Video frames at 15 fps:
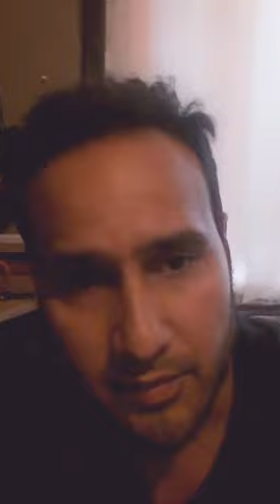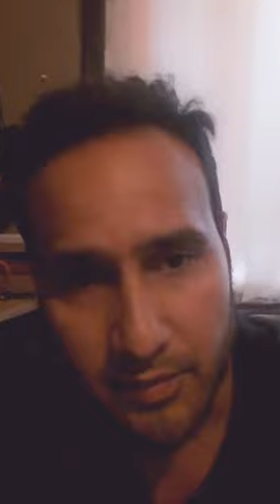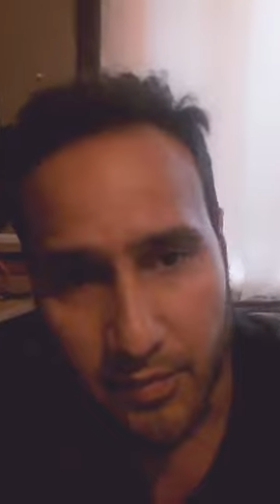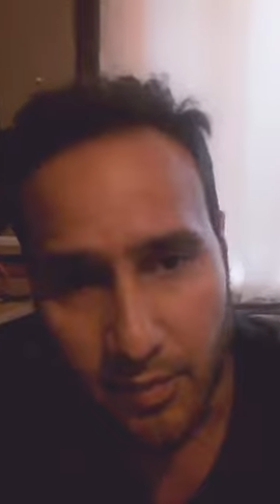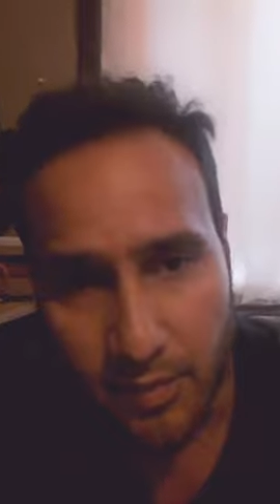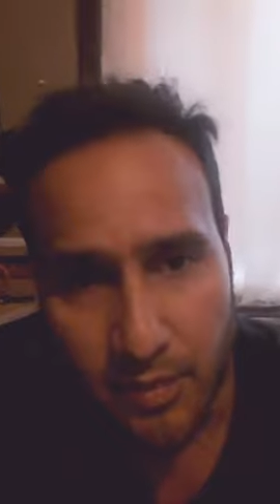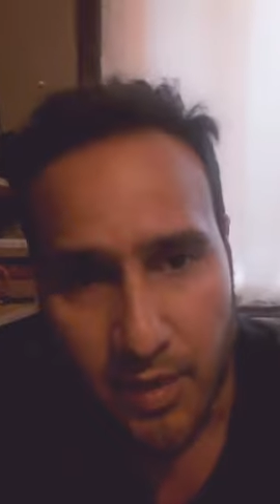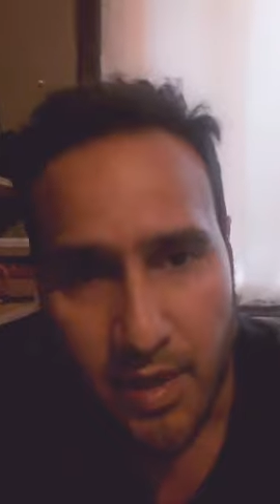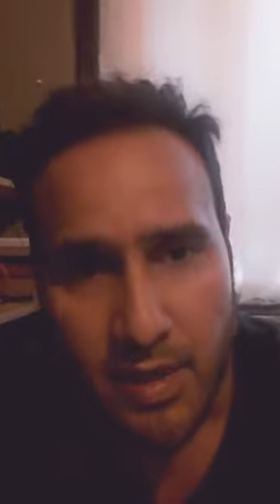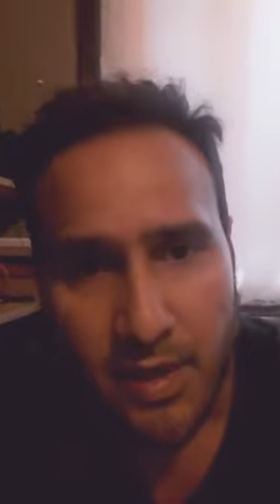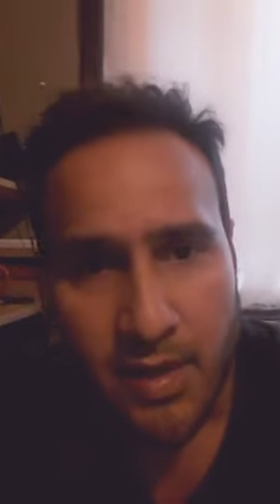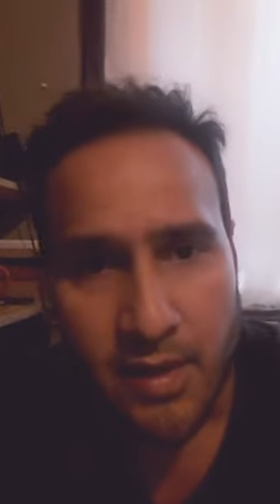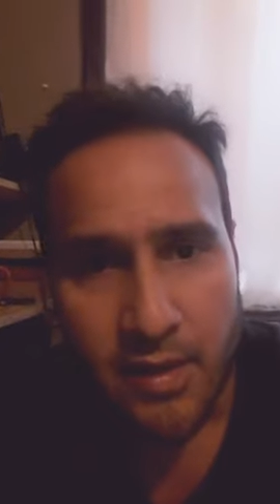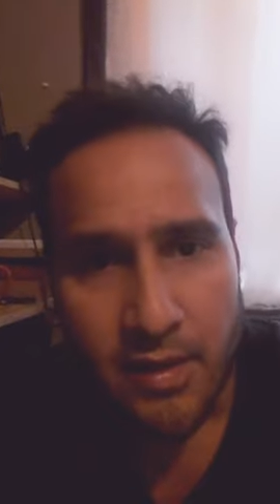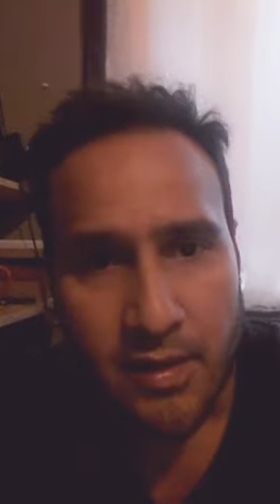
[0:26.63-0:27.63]
So
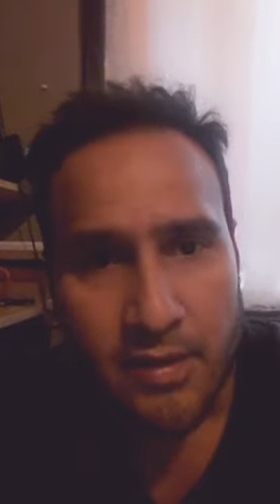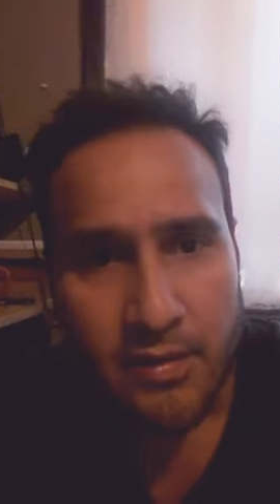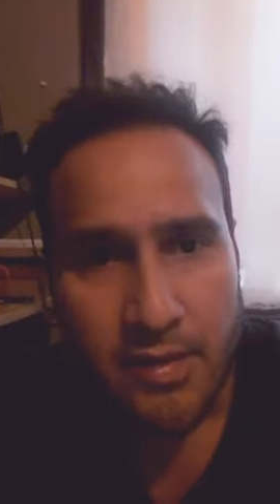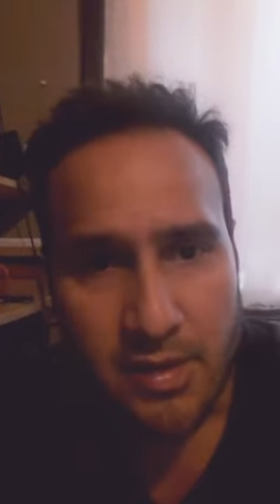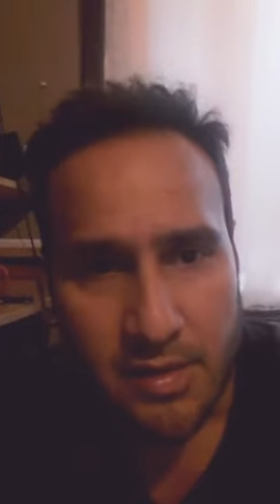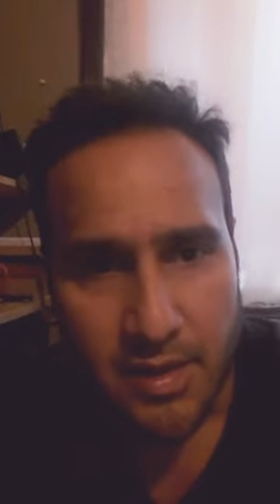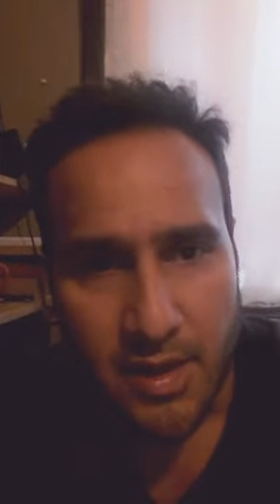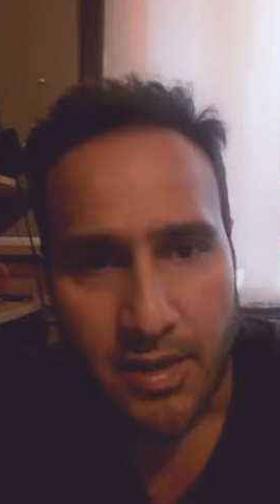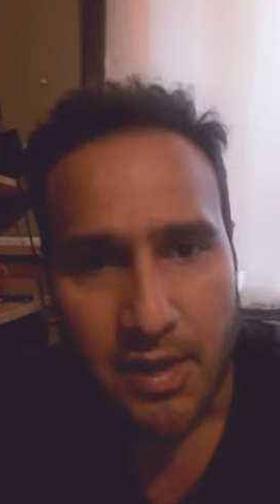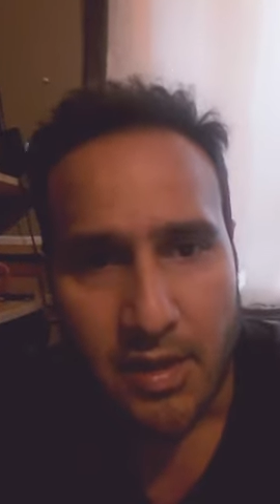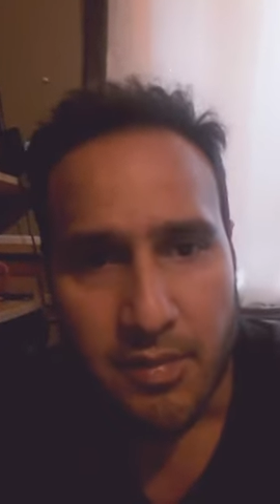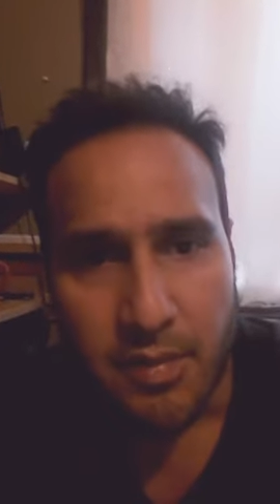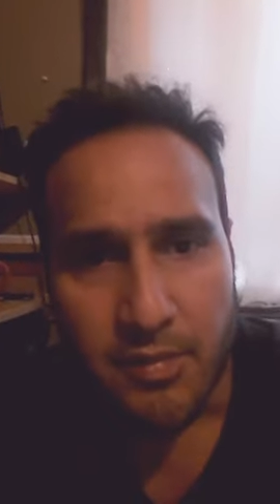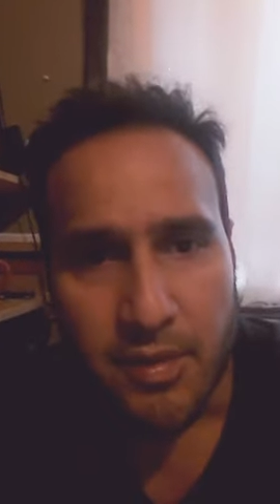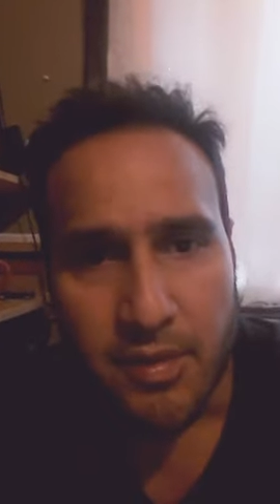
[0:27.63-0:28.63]
DJI,
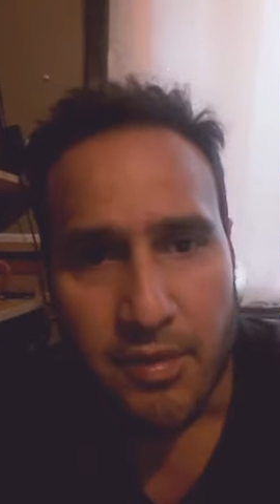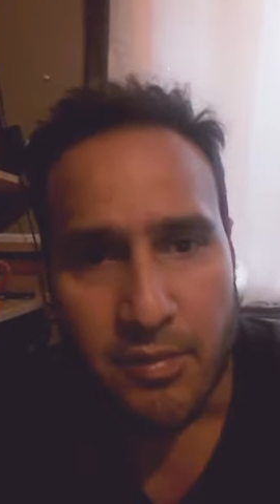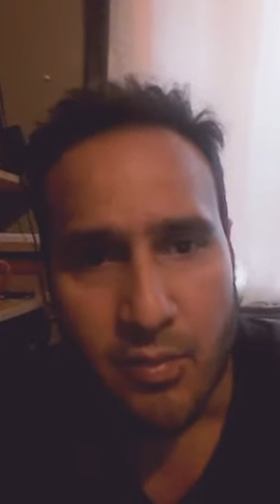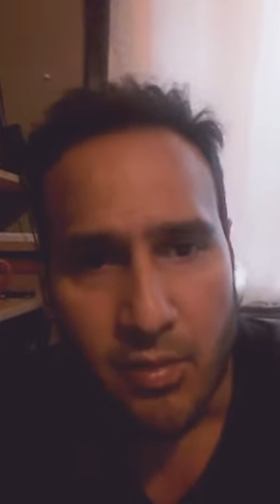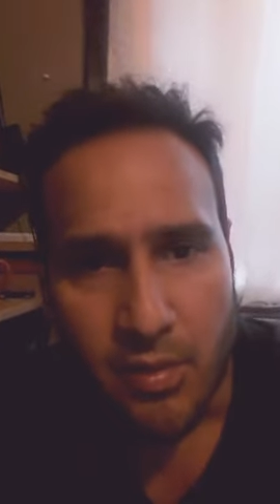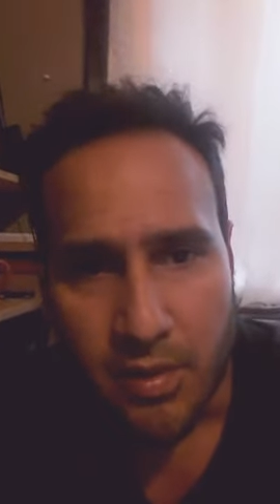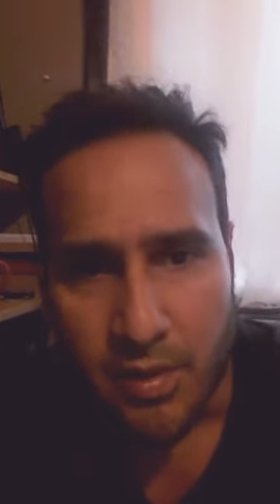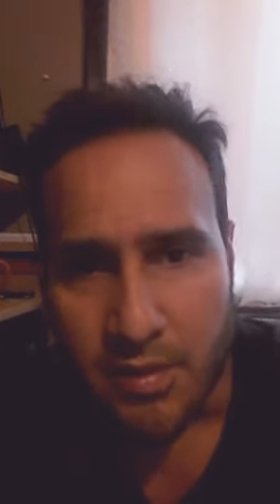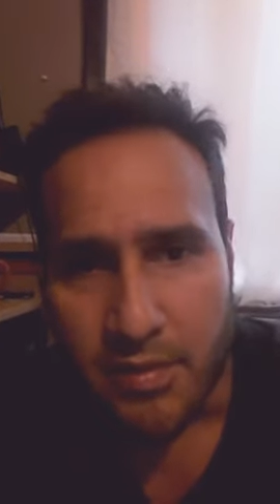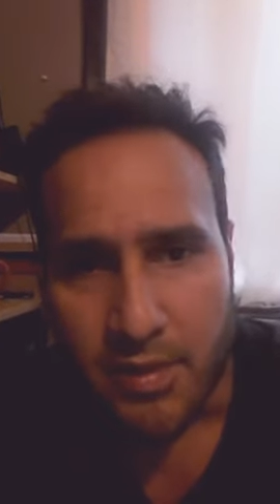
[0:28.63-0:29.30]
keep up the good work.